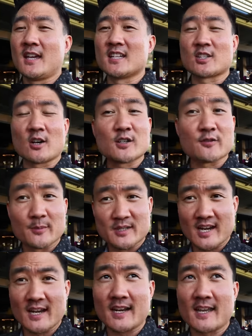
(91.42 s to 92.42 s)
It starts from
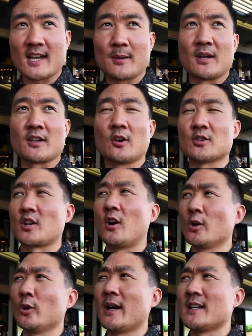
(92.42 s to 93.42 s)
10 a.m. and goes
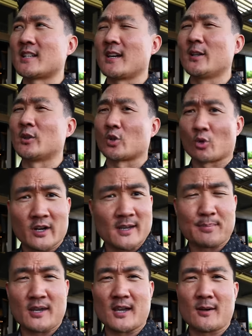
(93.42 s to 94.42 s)
all the way to
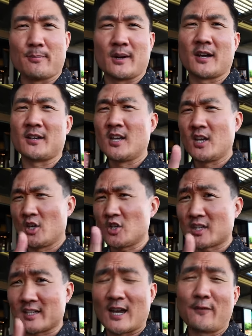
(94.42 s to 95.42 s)
3 p.m., but you
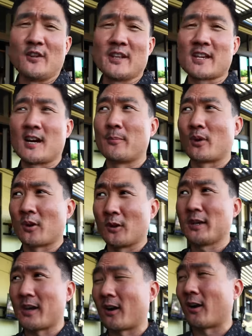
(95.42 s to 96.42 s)
should definitely come
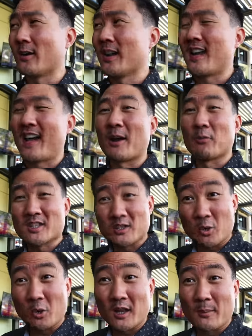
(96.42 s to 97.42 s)
earlier. And what's
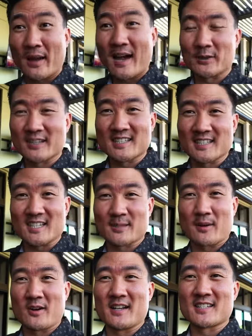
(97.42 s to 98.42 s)
cool about this
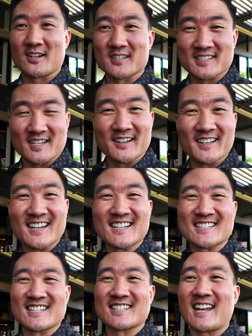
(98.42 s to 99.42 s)
experience on
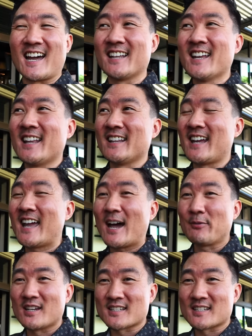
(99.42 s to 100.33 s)
Sundays is that they have